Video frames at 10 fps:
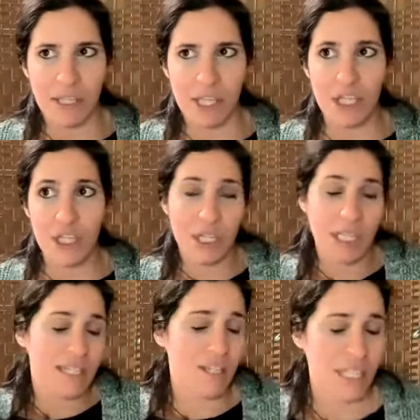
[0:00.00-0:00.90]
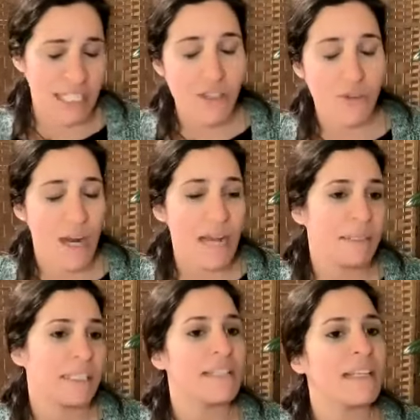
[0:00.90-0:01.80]
you could
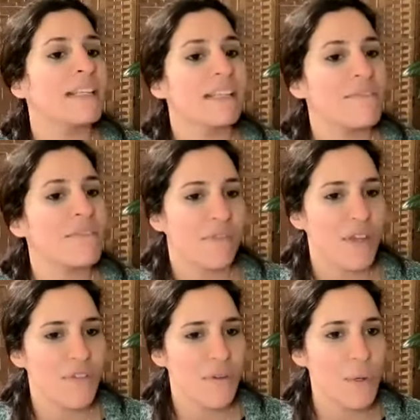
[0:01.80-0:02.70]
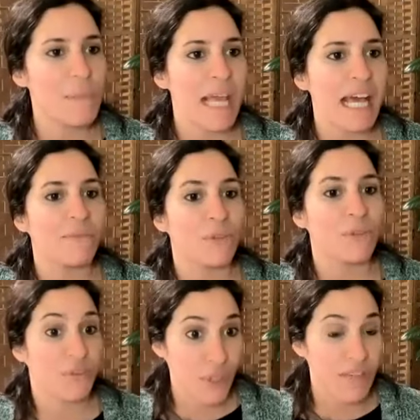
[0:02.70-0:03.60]
describe it, and then if it would be helpful
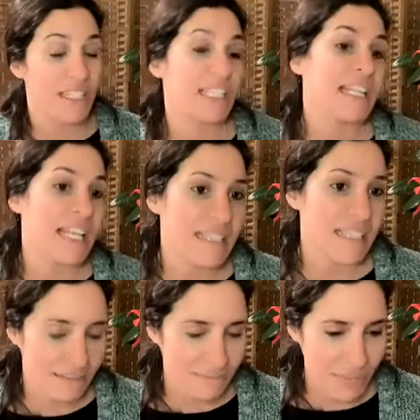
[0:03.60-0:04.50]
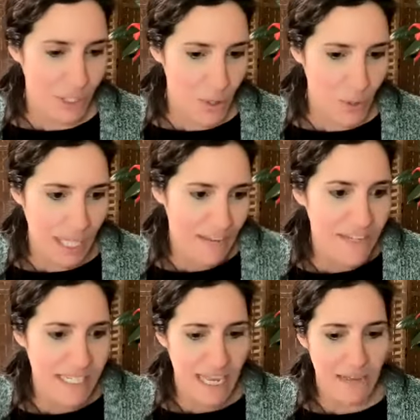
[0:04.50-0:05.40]
if you give it as a
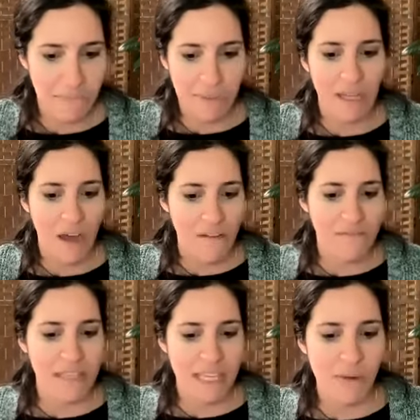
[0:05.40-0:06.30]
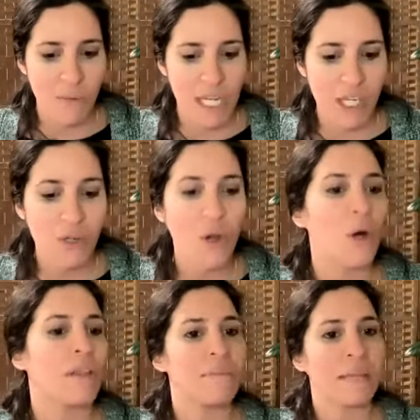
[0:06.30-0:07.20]
life example of what you
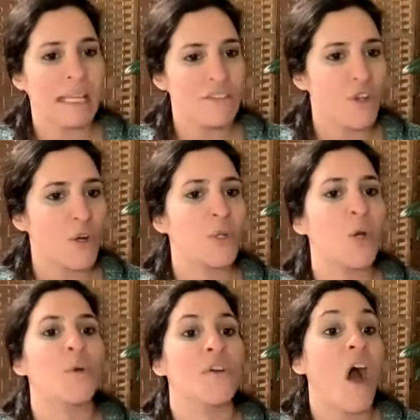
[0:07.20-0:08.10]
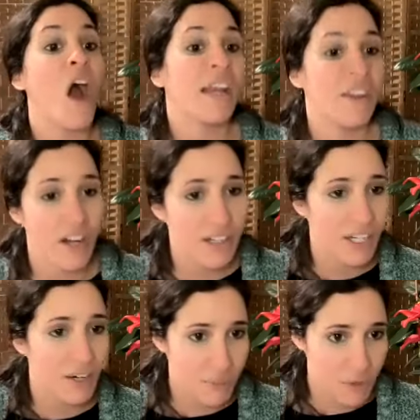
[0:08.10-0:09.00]
call the play zone, or the
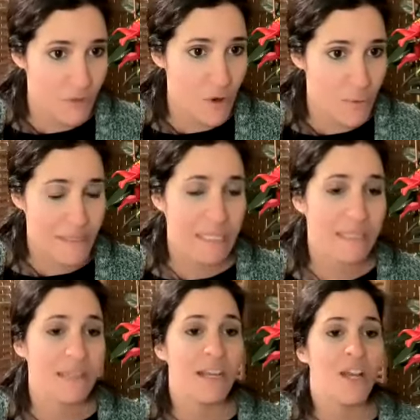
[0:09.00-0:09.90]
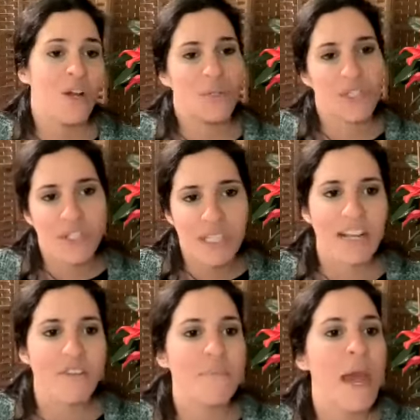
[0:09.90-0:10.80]
hierarchy of performance, which is
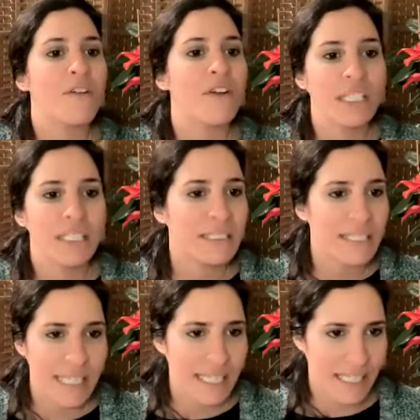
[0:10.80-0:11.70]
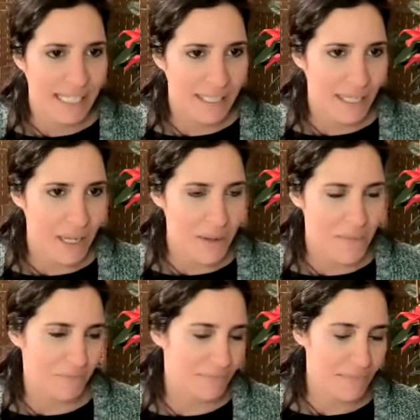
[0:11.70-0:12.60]
kind of parallel the
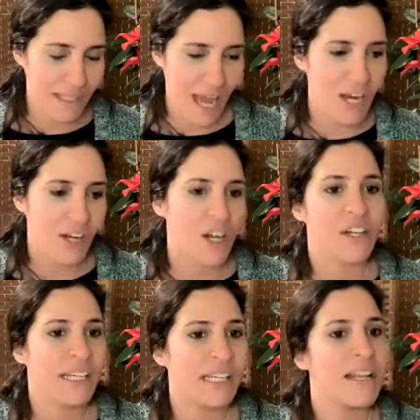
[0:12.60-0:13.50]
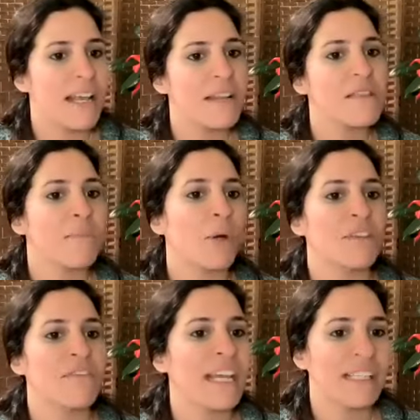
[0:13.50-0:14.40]
hierarchy in the
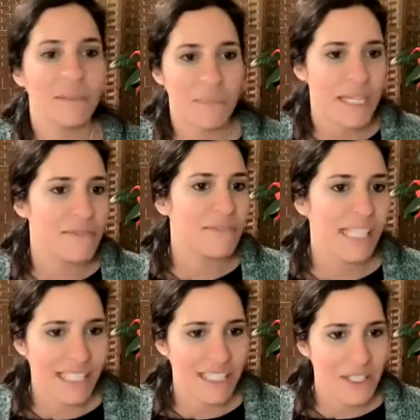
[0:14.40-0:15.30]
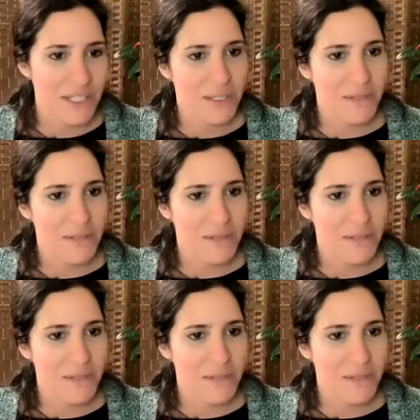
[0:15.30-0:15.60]
polyvagal, but we could